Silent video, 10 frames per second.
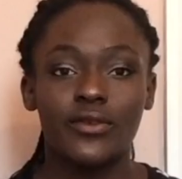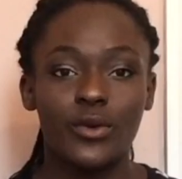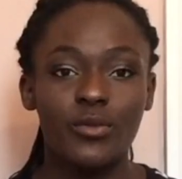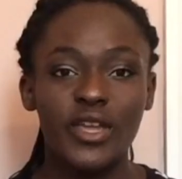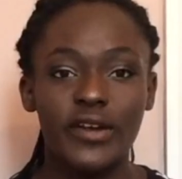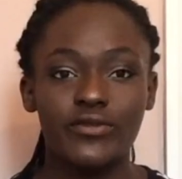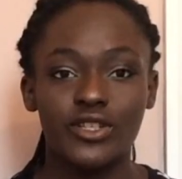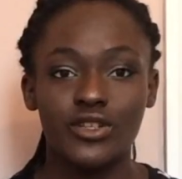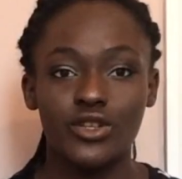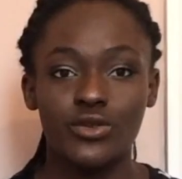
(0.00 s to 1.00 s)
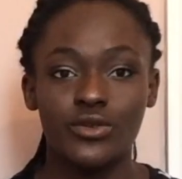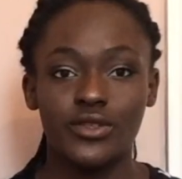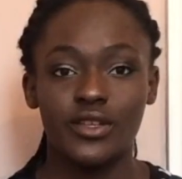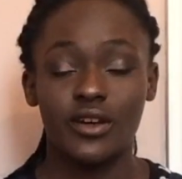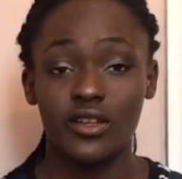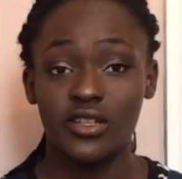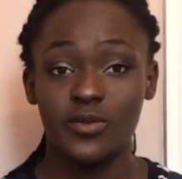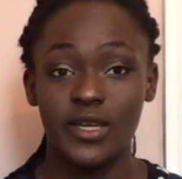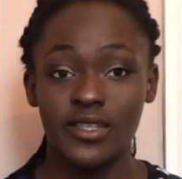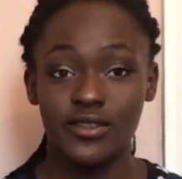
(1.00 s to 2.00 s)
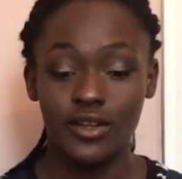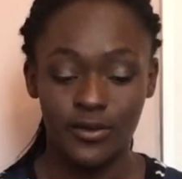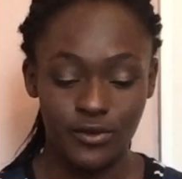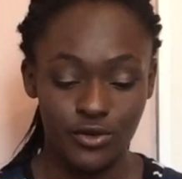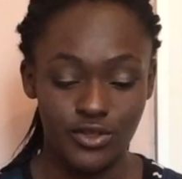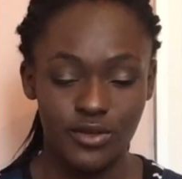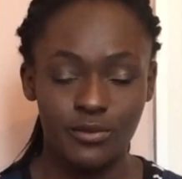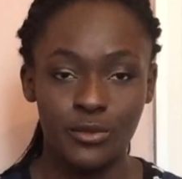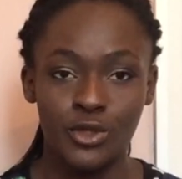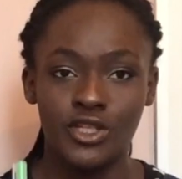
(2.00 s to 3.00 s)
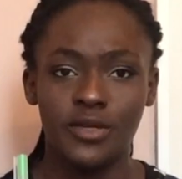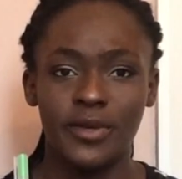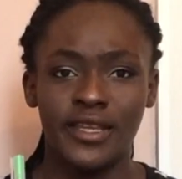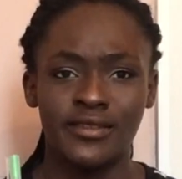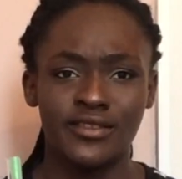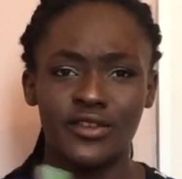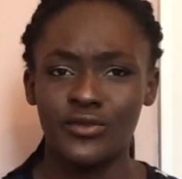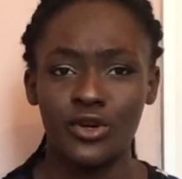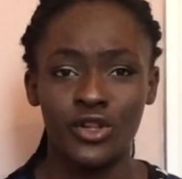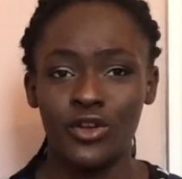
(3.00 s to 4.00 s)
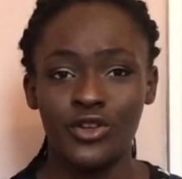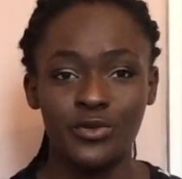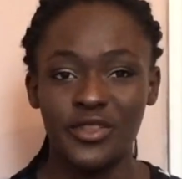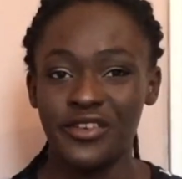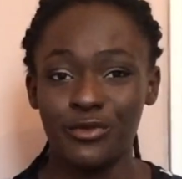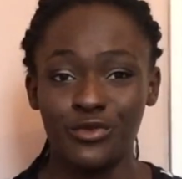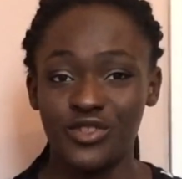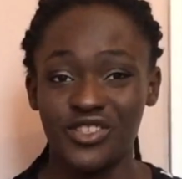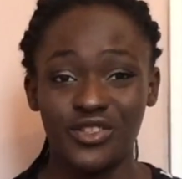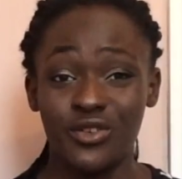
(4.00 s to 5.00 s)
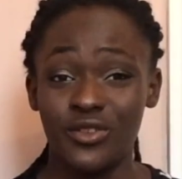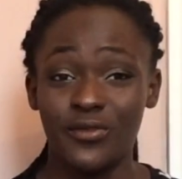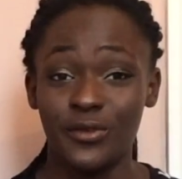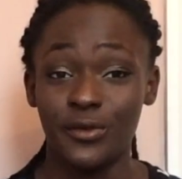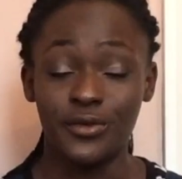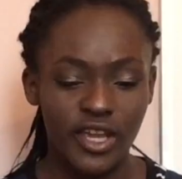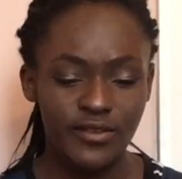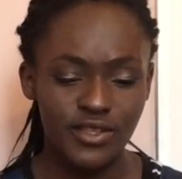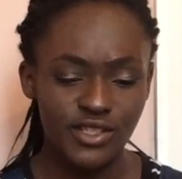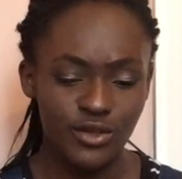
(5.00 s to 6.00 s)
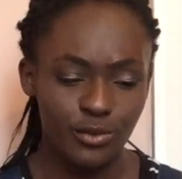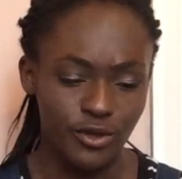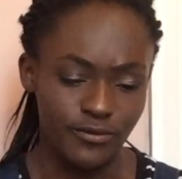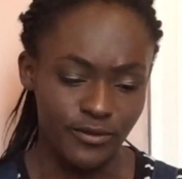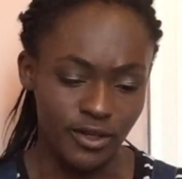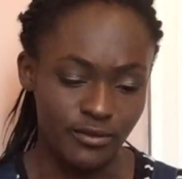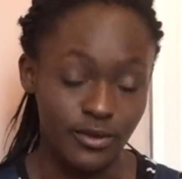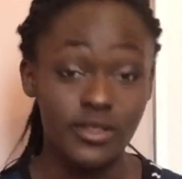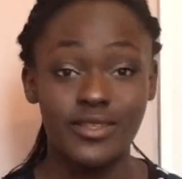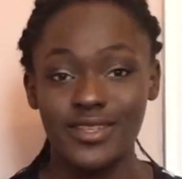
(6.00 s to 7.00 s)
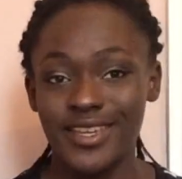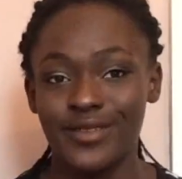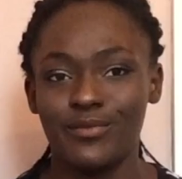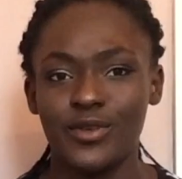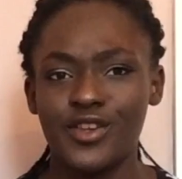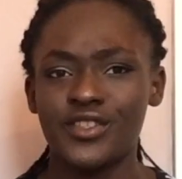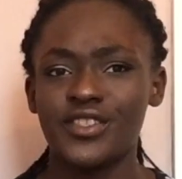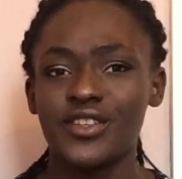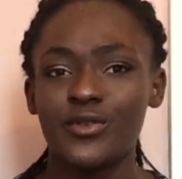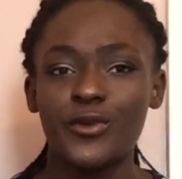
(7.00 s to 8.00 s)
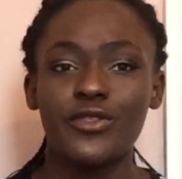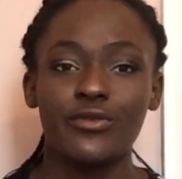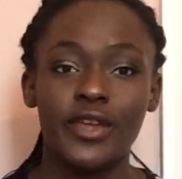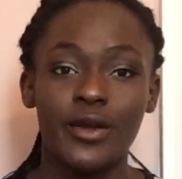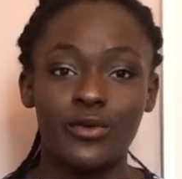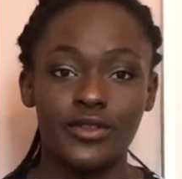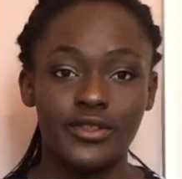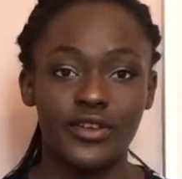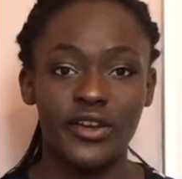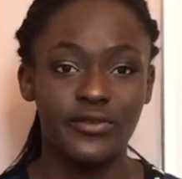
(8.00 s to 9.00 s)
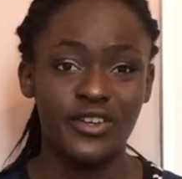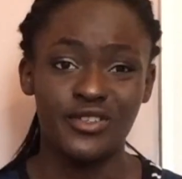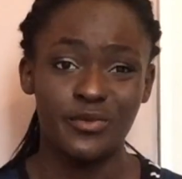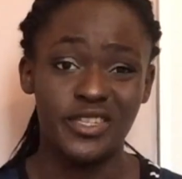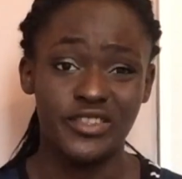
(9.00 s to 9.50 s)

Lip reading: For when we have to use coloured pens, I've got some Muji pens. I've got a load, but they're all just on the floor. I have the 0.5 ones, yeah, because the 0.38 ones I find a bit